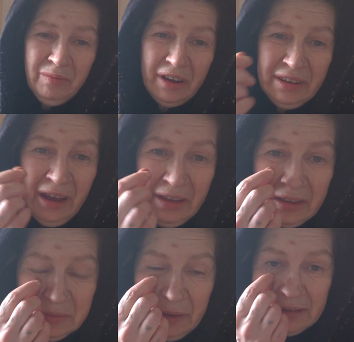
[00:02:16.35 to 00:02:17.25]
But you know how
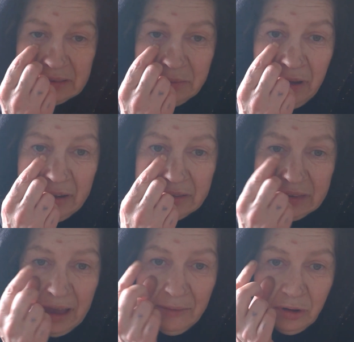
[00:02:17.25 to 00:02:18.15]
those black Somalians,
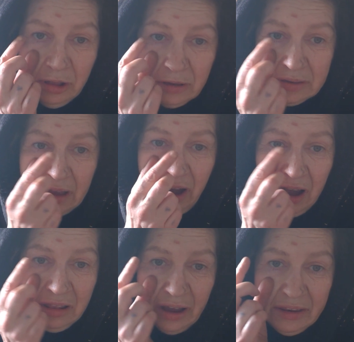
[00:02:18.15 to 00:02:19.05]
they have what looks like
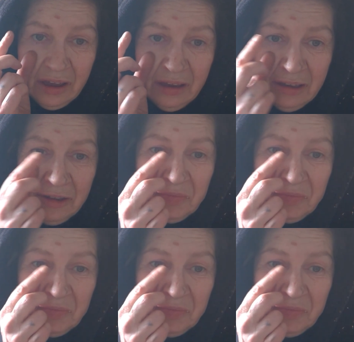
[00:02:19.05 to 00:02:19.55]
eyeliner?